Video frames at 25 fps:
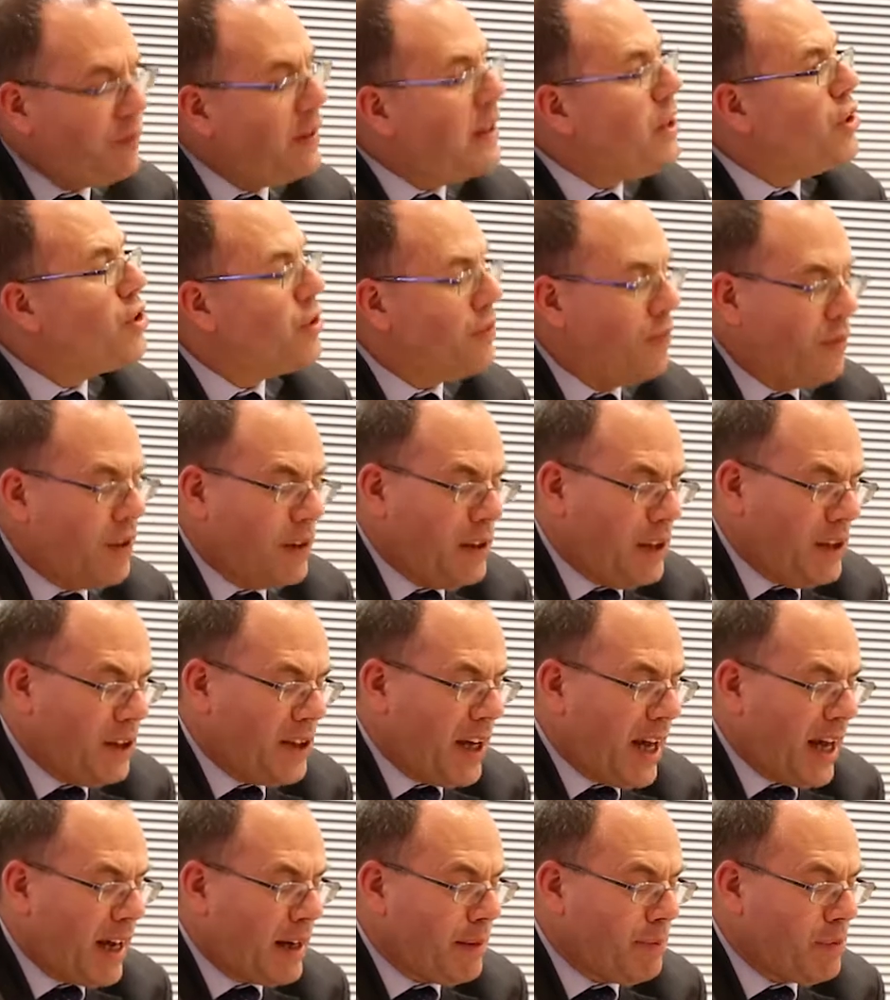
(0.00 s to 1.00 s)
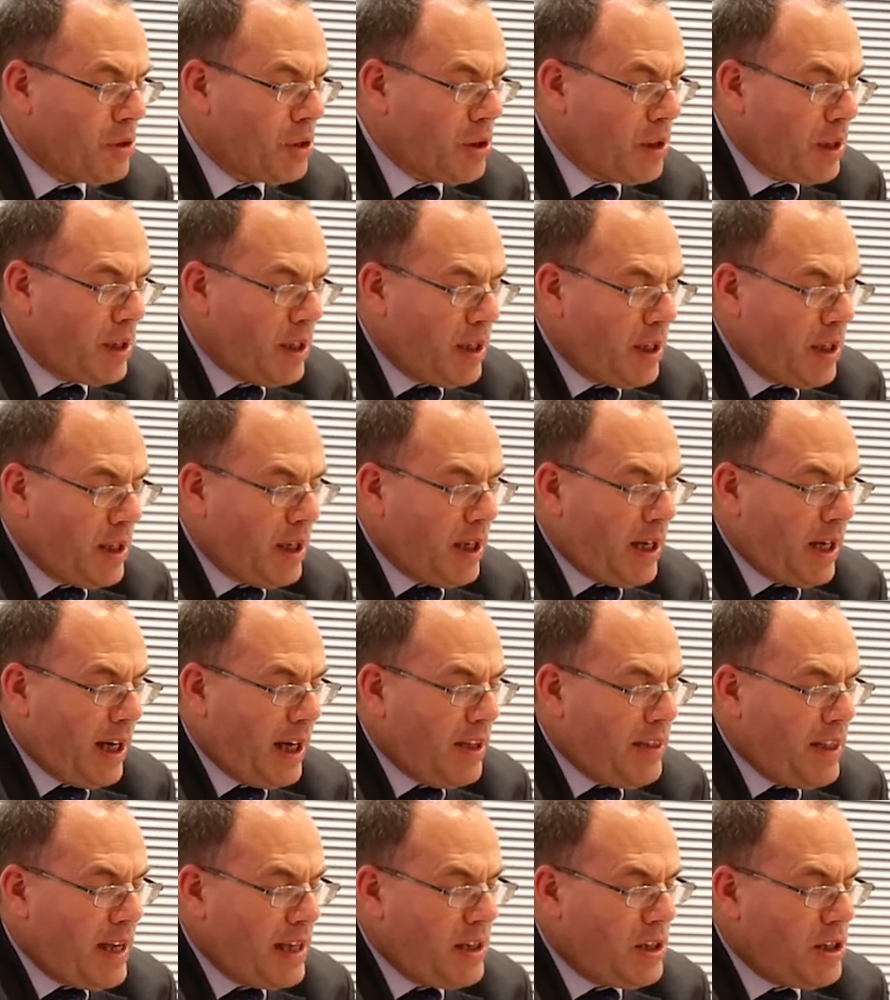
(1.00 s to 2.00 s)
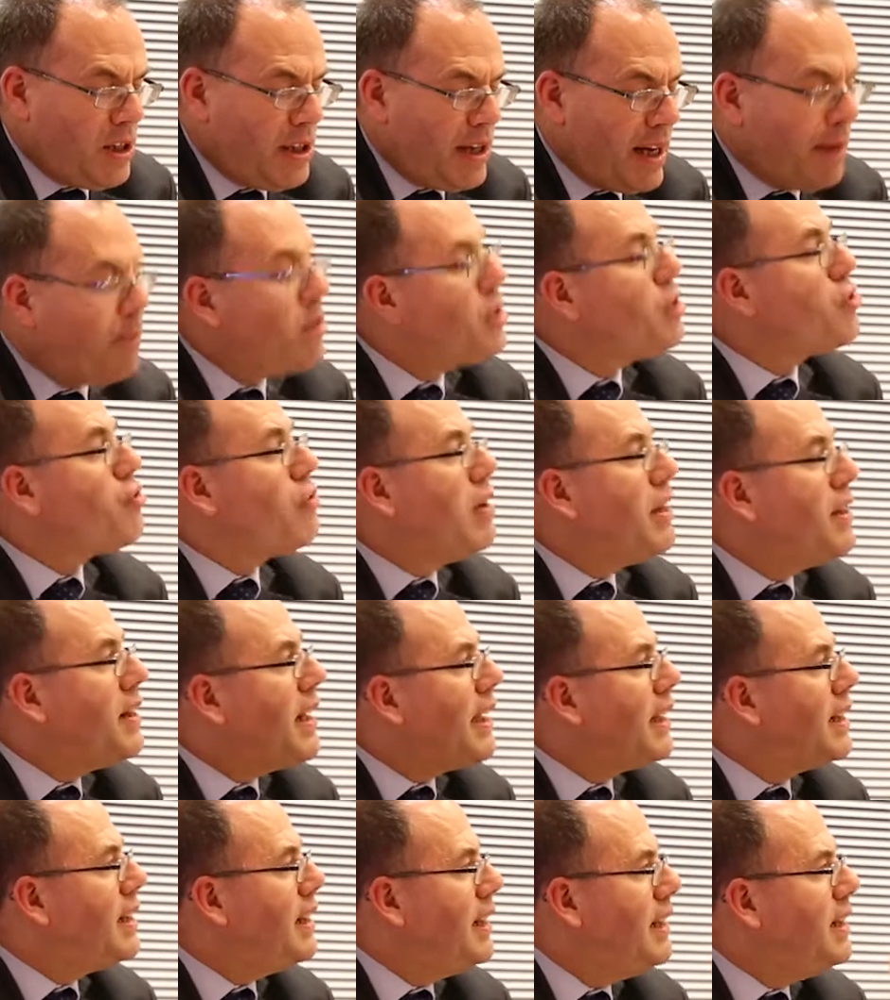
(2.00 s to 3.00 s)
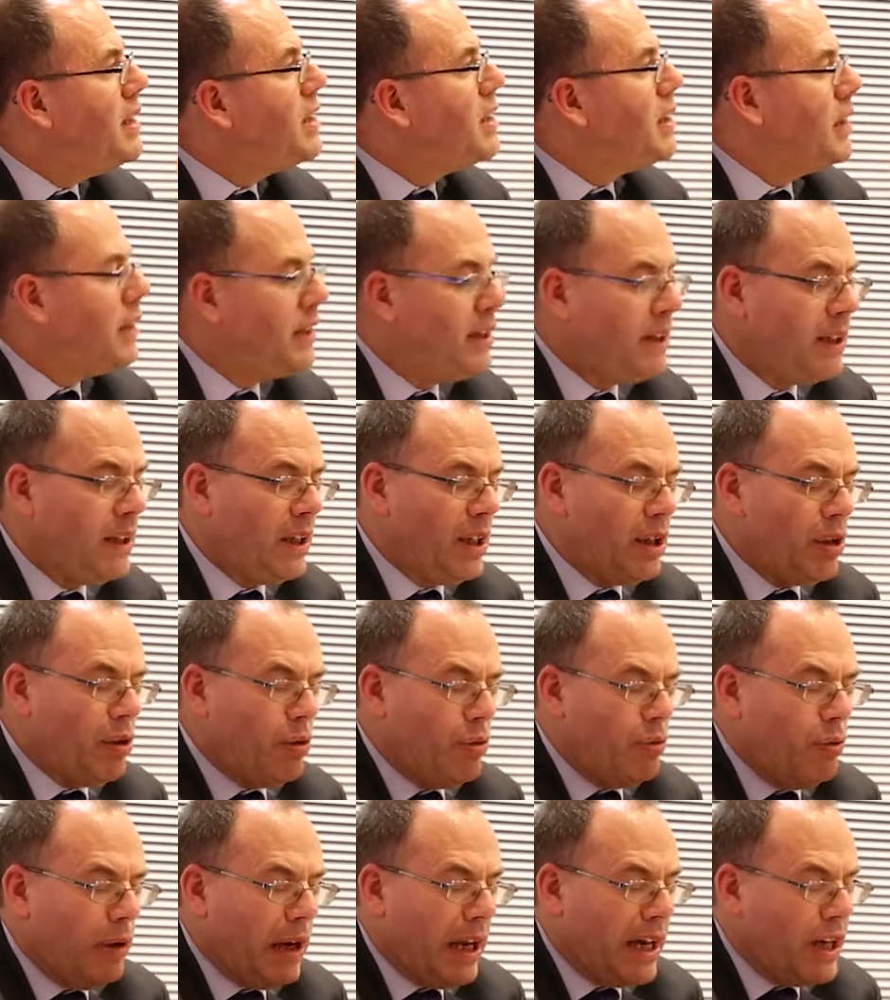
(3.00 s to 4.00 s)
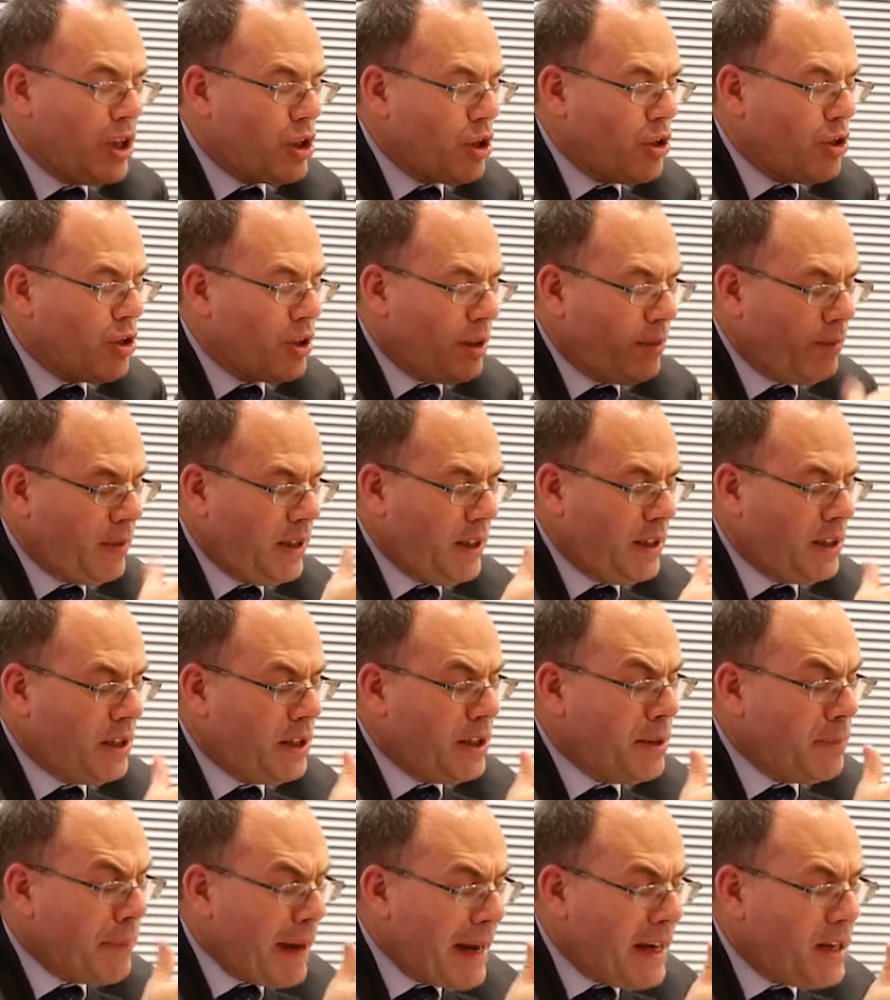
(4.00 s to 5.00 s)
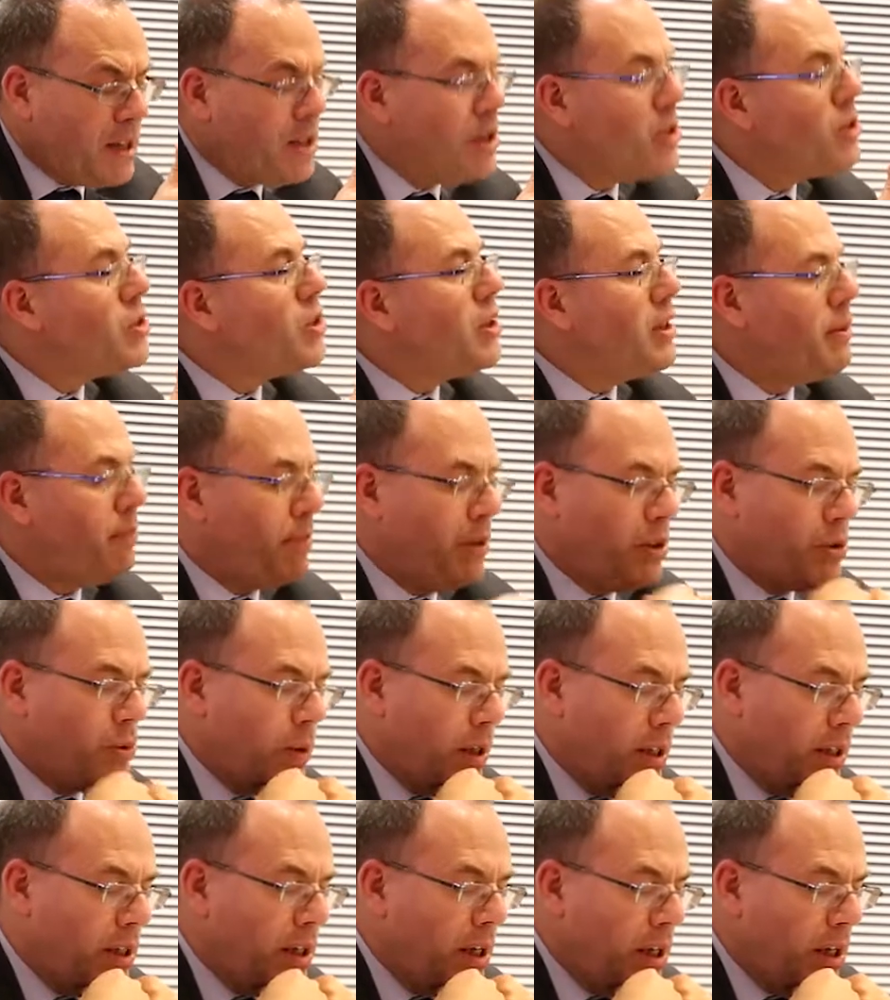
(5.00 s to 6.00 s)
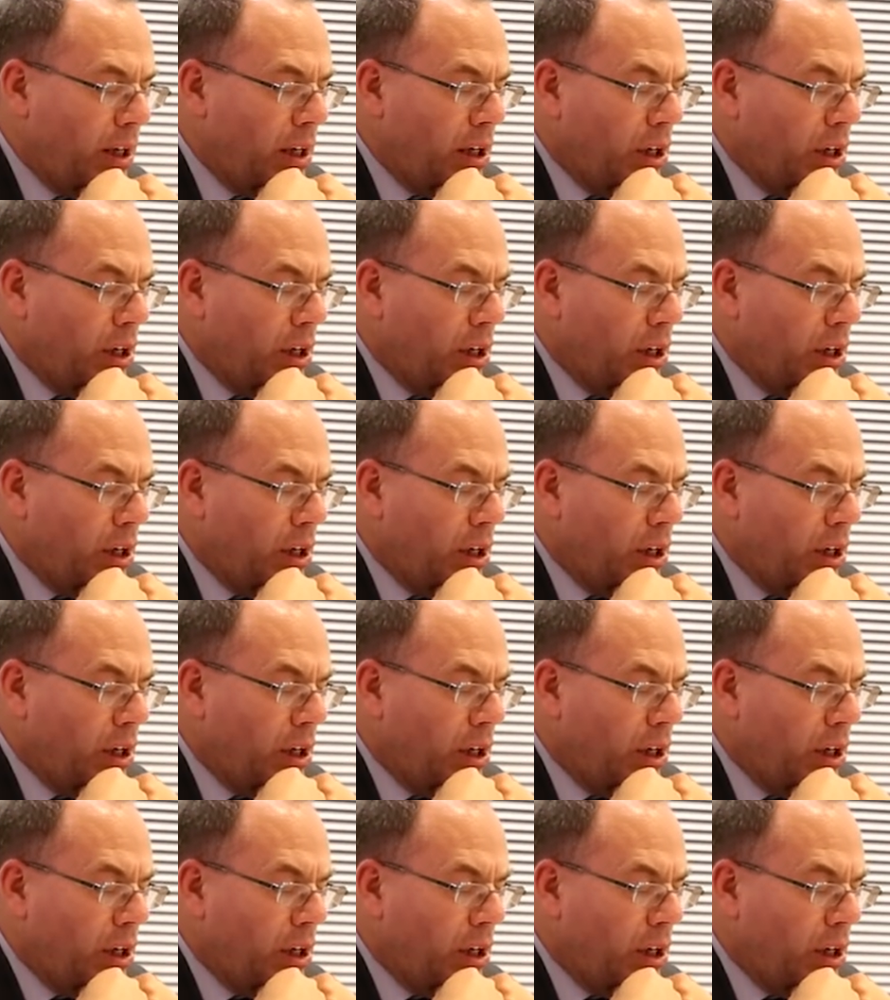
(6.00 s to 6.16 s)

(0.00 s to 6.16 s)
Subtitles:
of each of these gaps, and then to demonstrate that interrelationship, the interdependency between,